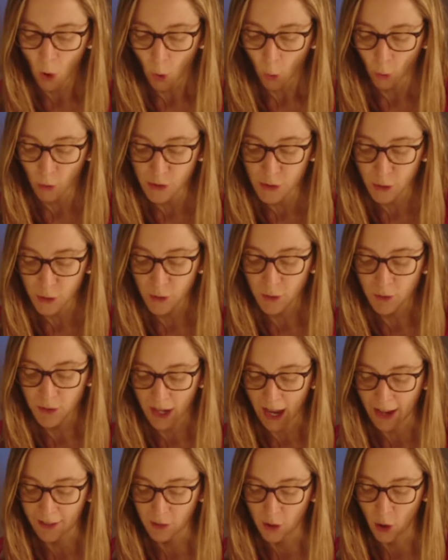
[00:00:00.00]
Or do you
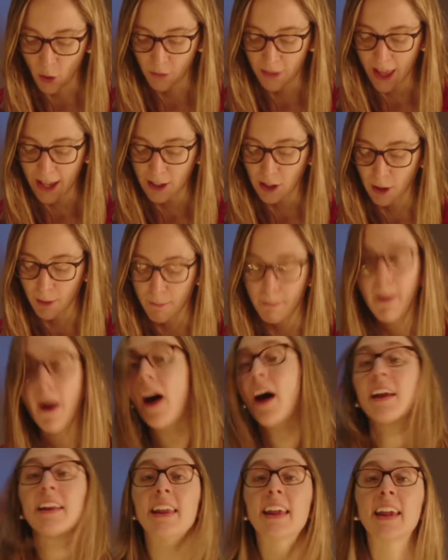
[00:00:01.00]
not know that your
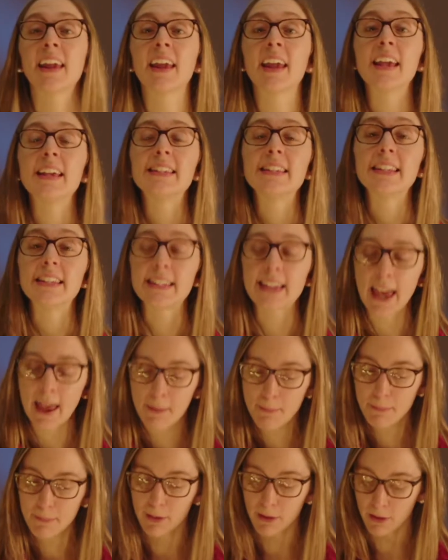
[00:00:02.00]
body is a
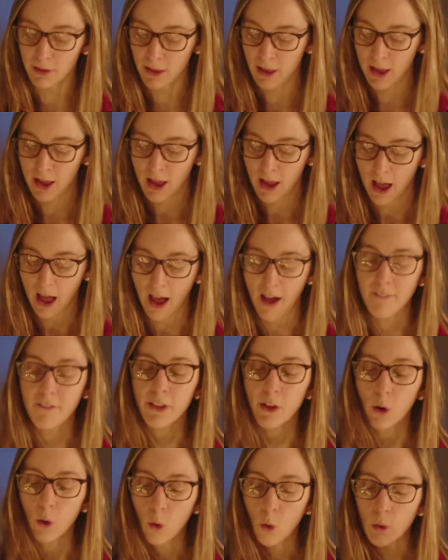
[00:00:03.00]
temple of
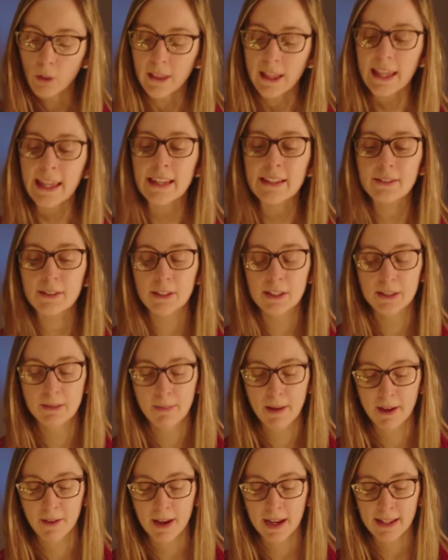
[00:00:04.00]
the Holy
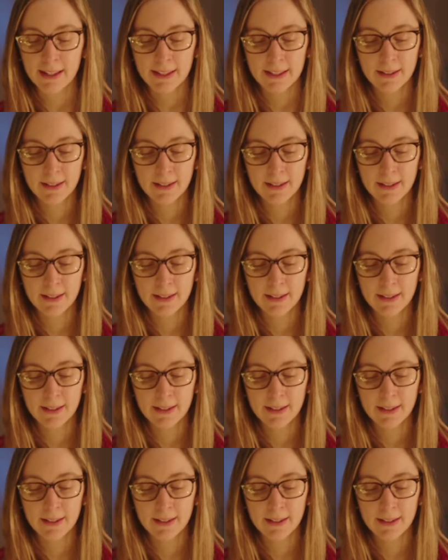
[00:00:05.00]
Spirit